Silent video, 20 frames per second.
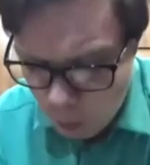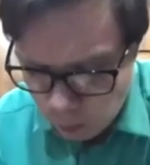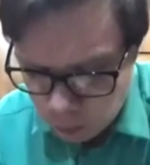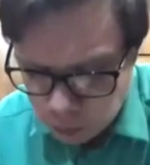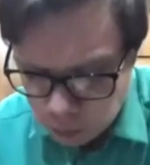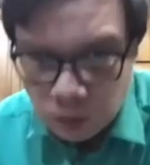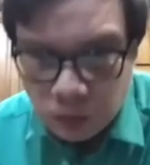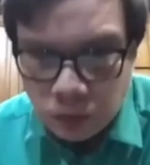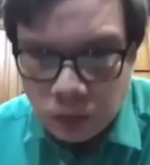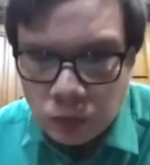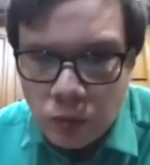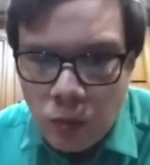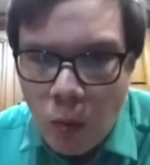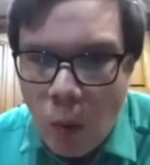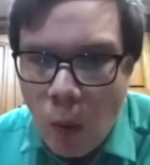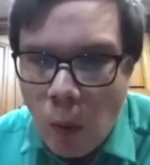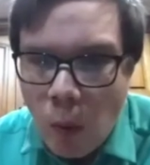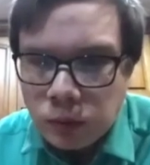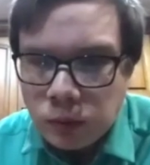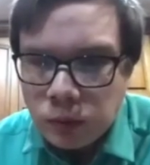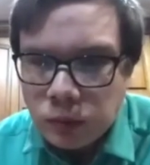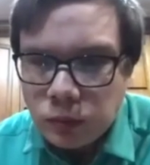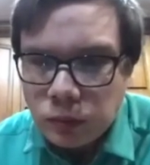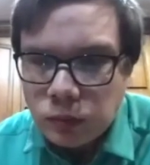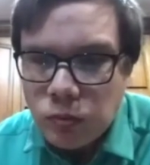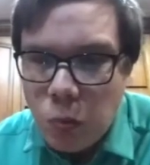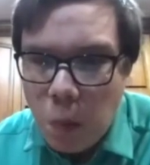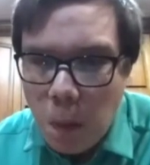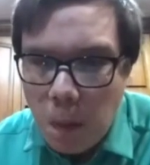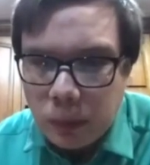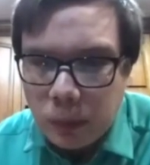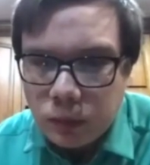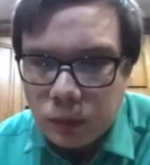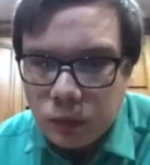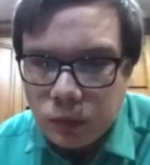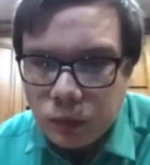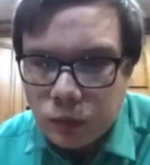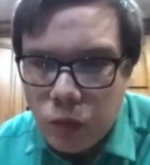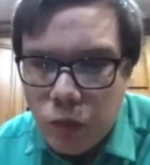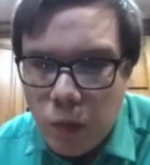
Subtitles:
got white cheddar, which I believe is